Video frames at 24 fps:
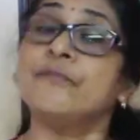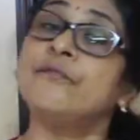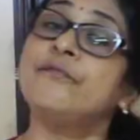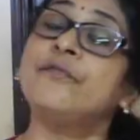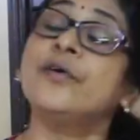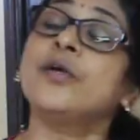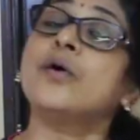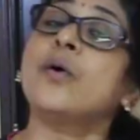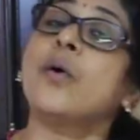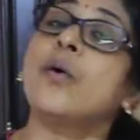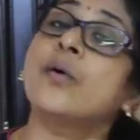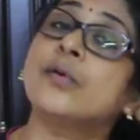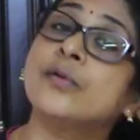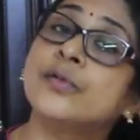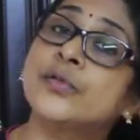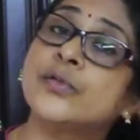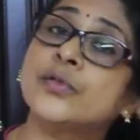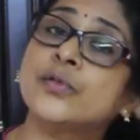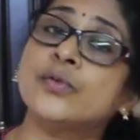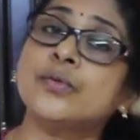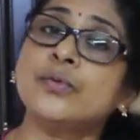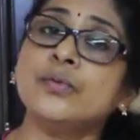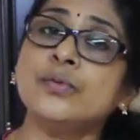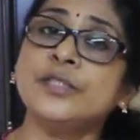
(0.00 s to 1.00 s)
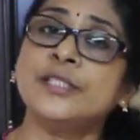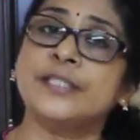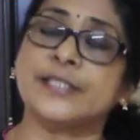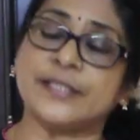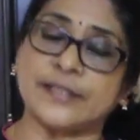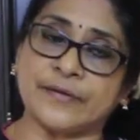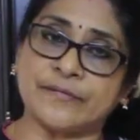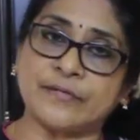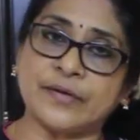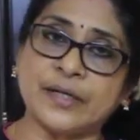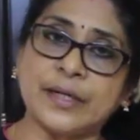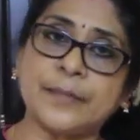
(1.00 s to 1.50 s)
we also
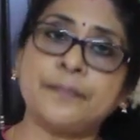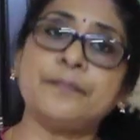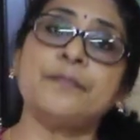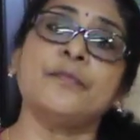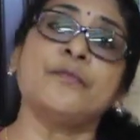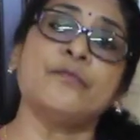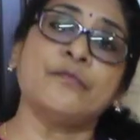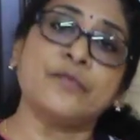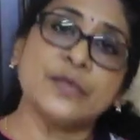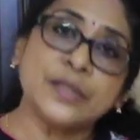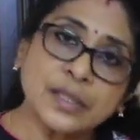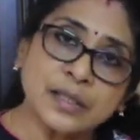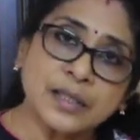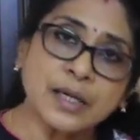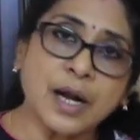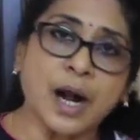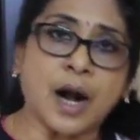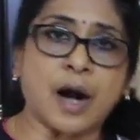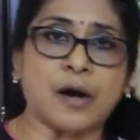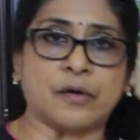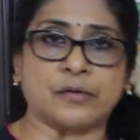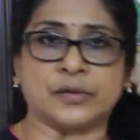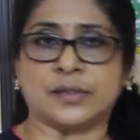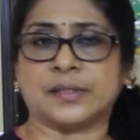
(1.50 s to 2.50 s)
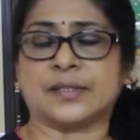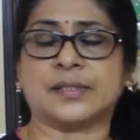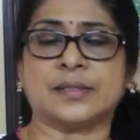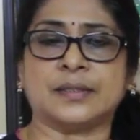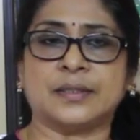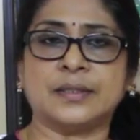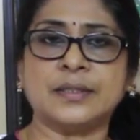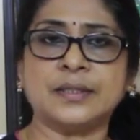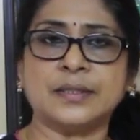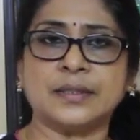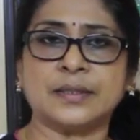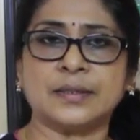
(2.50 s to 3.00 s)
develop within
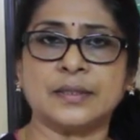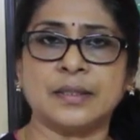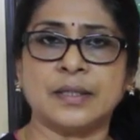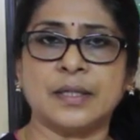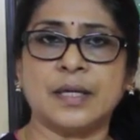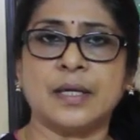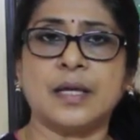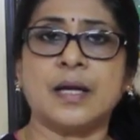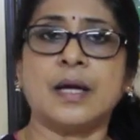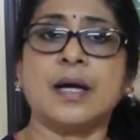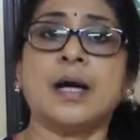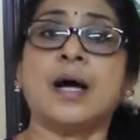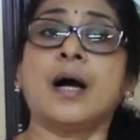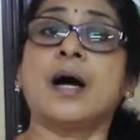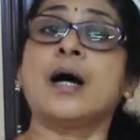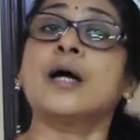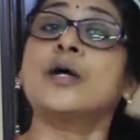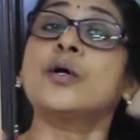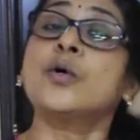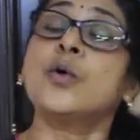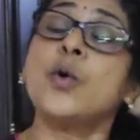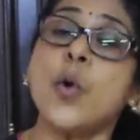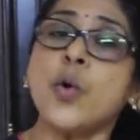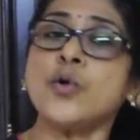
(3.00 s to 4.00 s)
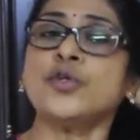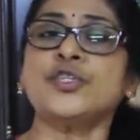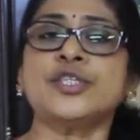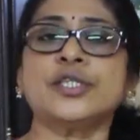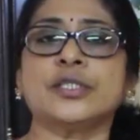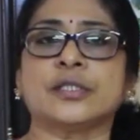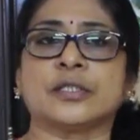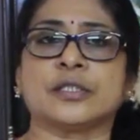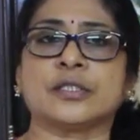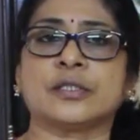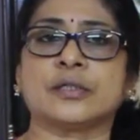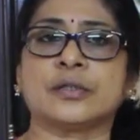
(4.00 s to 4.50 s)
ourselves a
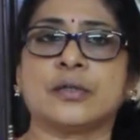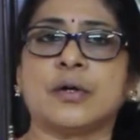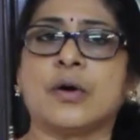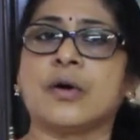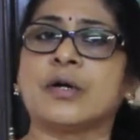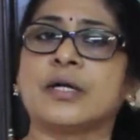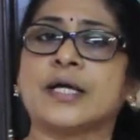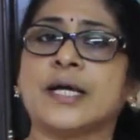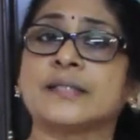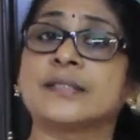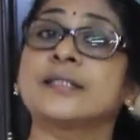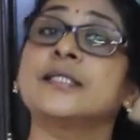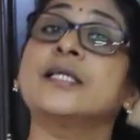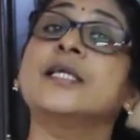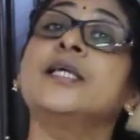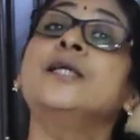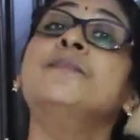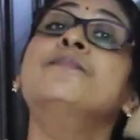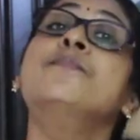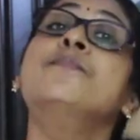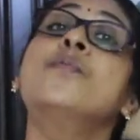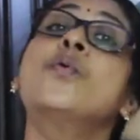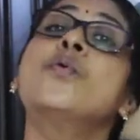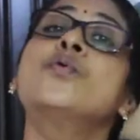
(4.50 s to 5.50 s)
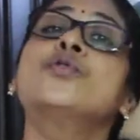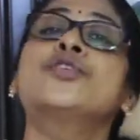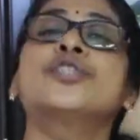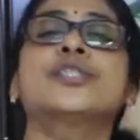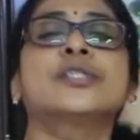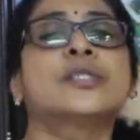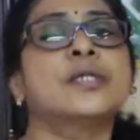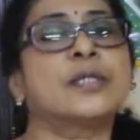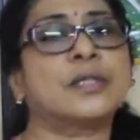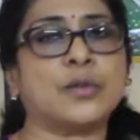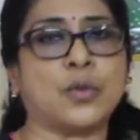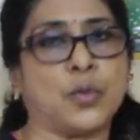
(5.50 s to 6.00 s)
quotient called as
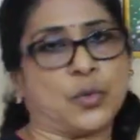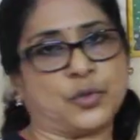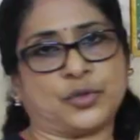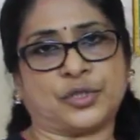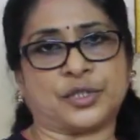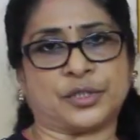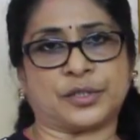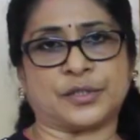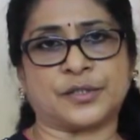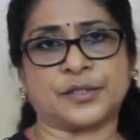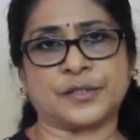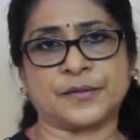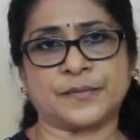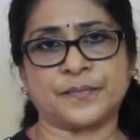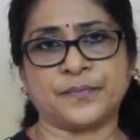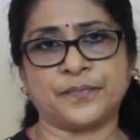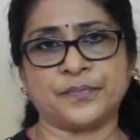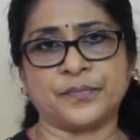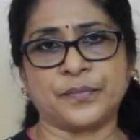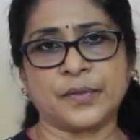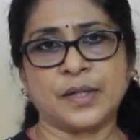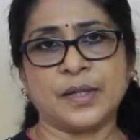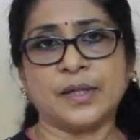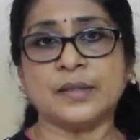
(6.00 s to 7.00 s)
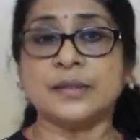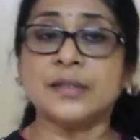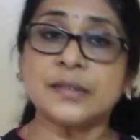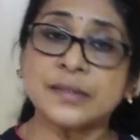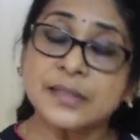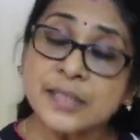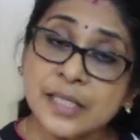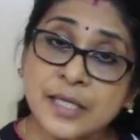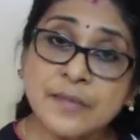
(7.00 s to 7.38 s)
emotional quotient. This